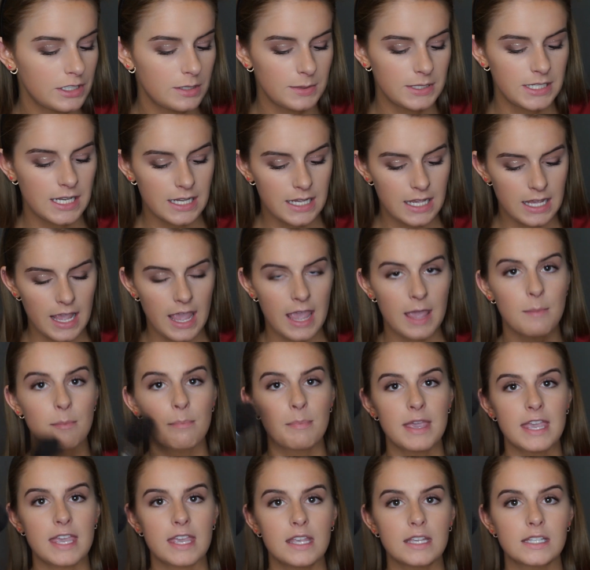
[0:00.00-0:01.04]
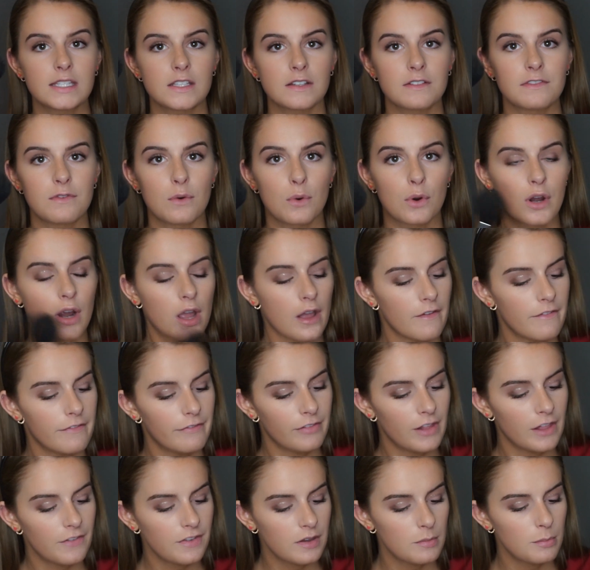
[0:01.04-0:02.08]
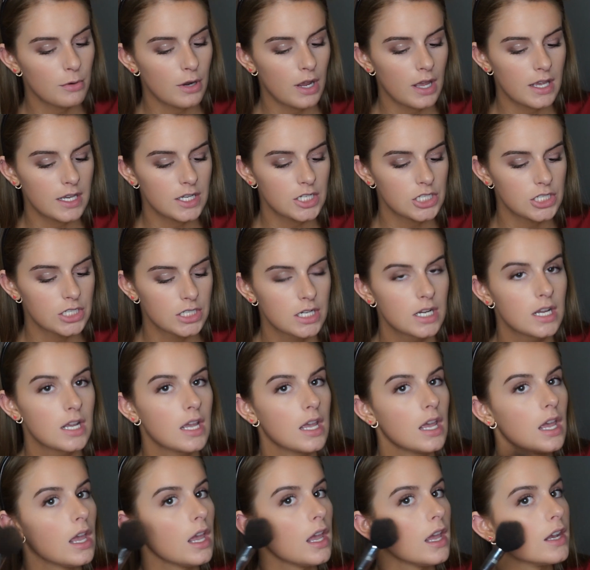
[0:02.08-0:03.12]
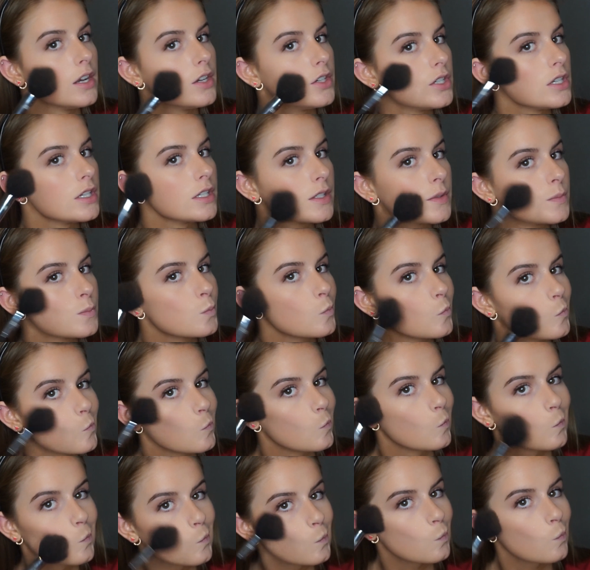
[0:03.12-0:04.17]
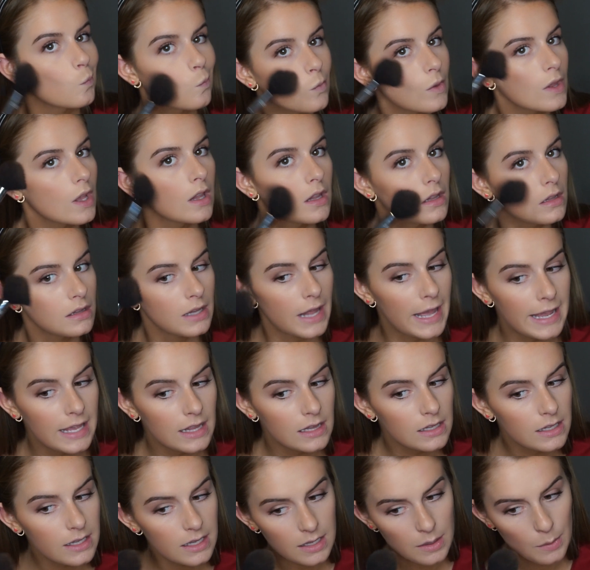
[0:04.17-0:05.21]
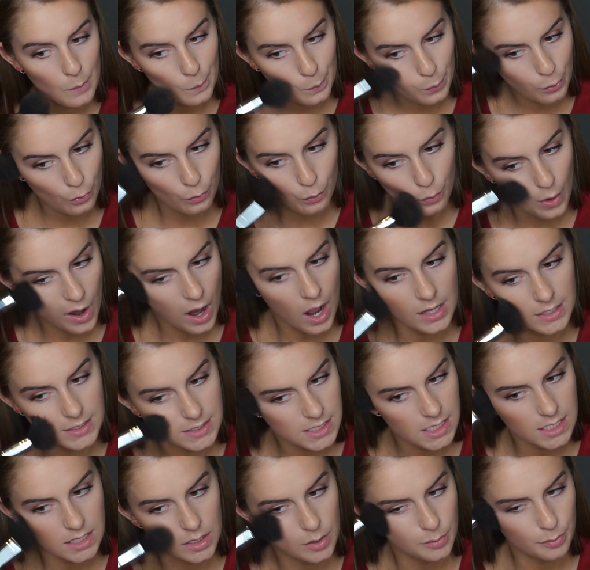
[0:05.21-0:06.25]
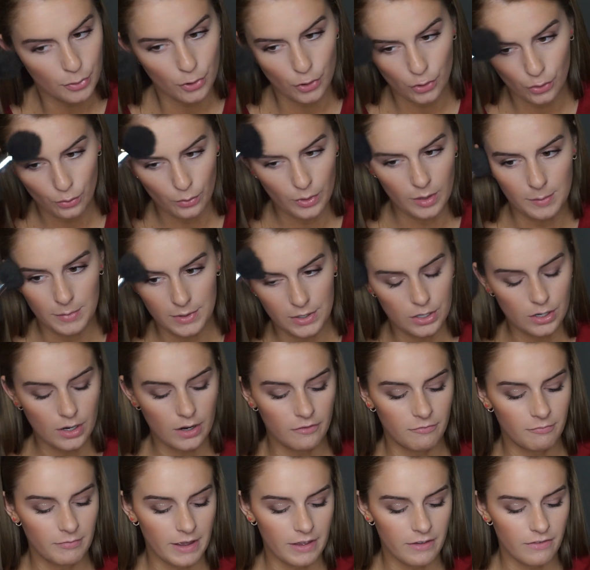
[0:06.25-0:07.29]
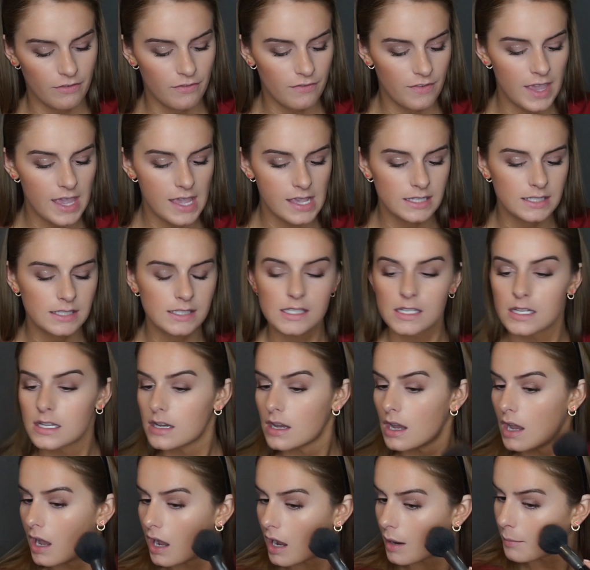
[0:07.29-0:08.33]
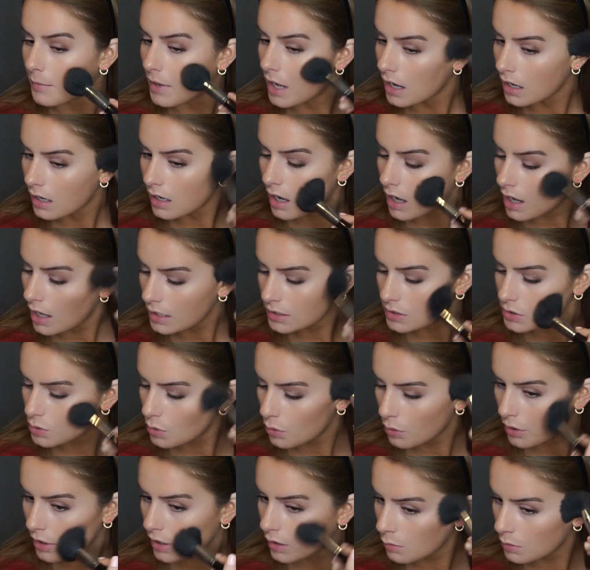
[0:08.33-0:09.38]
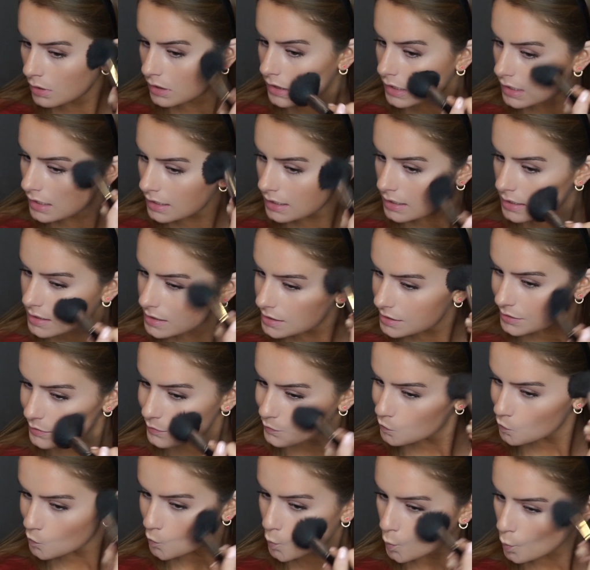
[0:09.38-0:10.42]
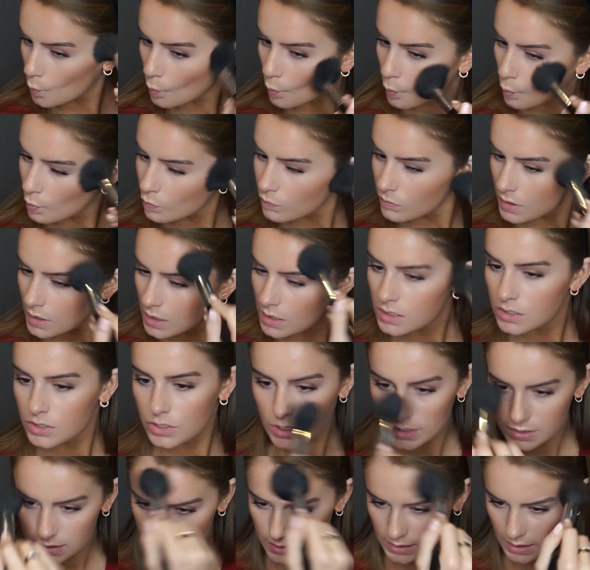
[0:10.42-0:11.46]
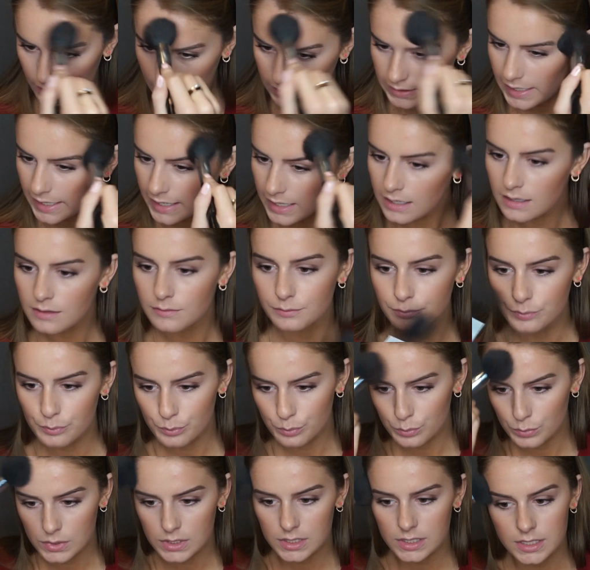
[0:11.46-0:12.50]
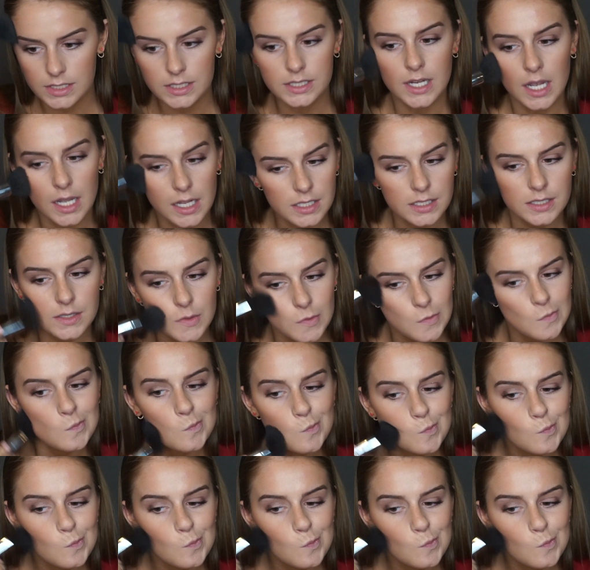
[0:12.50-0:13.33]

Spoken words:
to be taking a big Sephora fluffy brush and just lightly bronzing the perimeter of my face. I'm not contouring with this, just a light dust.